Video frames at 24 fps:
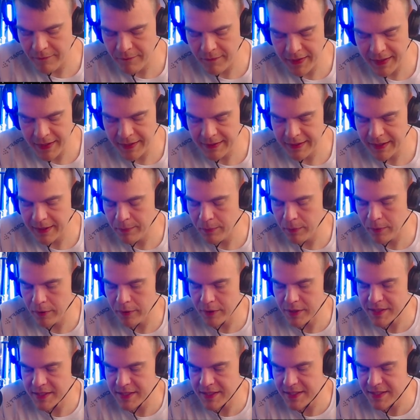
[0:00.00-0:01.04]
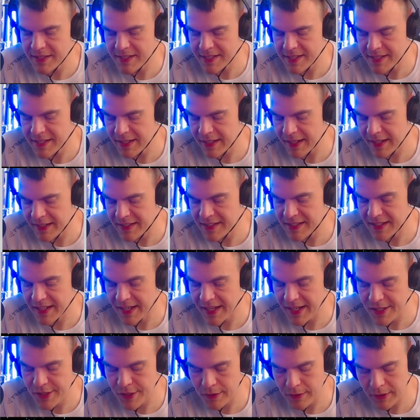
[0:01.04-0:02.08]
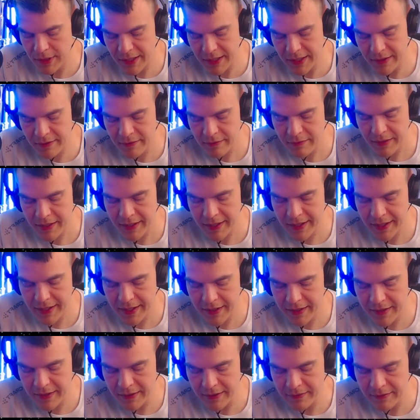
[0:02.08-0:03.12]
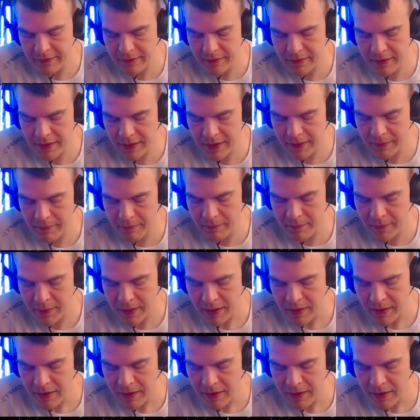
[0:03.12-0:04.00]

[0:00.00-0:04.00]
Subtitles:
thing that works is just like scheduling, and I'm